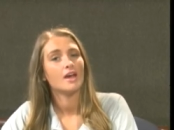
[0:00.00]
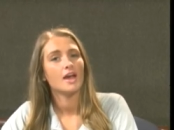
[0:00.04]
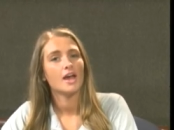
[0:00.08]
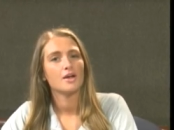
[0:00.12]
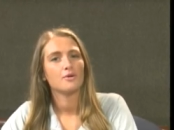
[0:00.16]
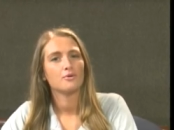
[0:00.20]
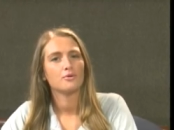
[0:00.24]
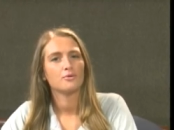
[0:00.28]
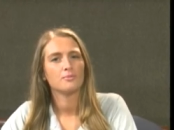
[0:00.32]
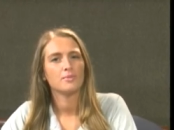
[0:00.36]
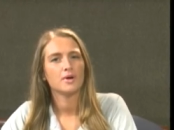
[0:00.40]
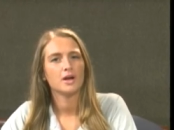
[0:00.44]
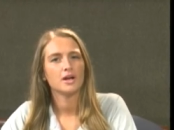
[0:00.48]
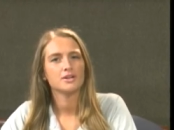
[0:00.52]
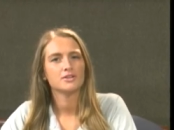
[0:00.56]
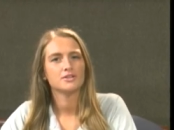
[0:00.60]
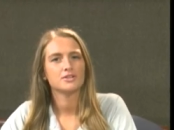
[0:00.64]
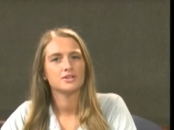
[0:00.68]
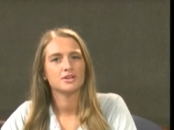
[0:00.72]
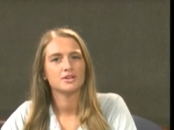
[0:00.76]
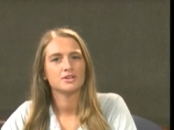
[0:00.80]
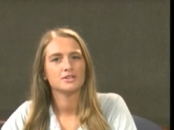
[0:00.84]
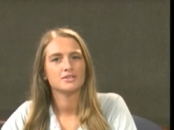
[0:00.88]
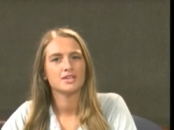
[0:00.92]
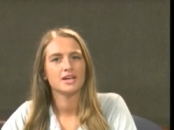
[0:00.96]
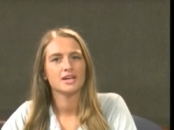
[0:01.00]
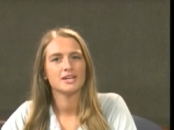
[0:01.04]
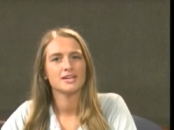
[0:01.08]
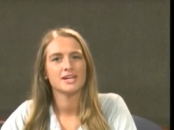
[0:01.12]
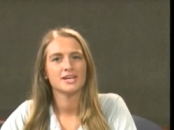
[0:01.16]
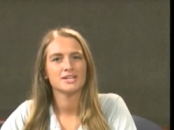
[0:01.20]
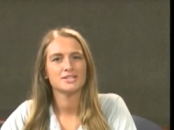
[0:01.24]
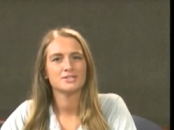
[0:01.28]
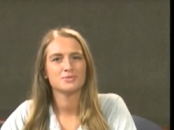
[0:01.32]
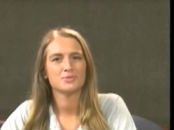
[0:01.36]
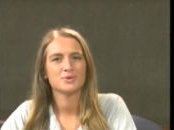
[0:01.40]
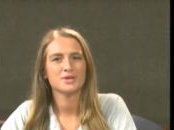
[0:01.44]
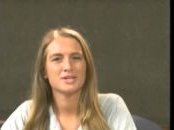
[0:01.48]
A reminder that
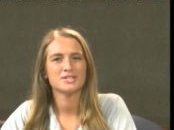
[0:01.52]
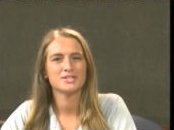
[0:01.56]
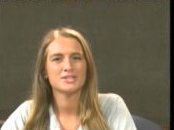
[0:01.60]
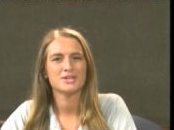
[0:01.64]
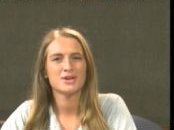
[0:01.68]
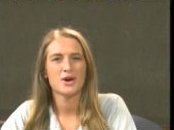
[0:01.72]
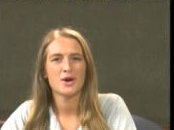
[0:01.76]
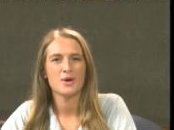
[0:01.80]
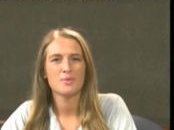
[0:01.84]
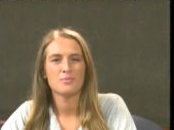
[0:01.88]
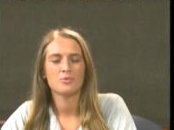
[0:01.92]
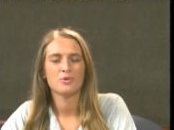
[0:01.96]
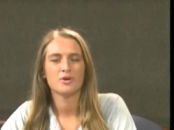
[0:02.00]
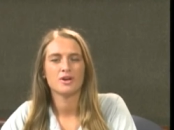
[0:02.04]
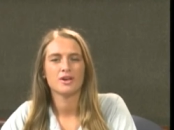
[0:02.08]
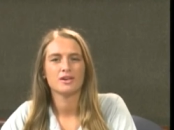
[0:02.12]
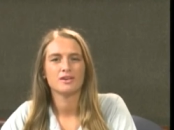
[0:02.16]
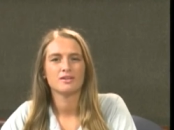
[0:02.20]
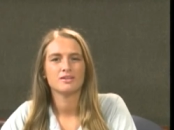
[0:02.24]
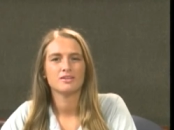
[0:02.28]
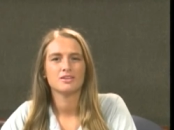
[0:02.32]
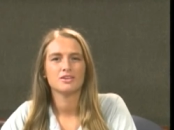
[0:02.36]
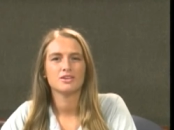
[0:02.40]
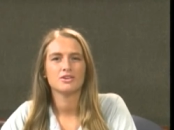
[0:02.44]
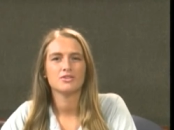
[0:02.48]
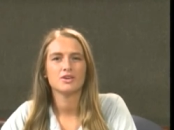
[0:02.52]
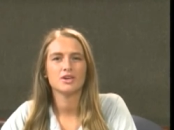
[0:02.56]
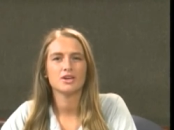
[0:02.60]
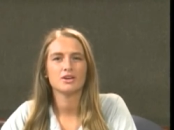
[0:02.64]
next week is Comm Week. You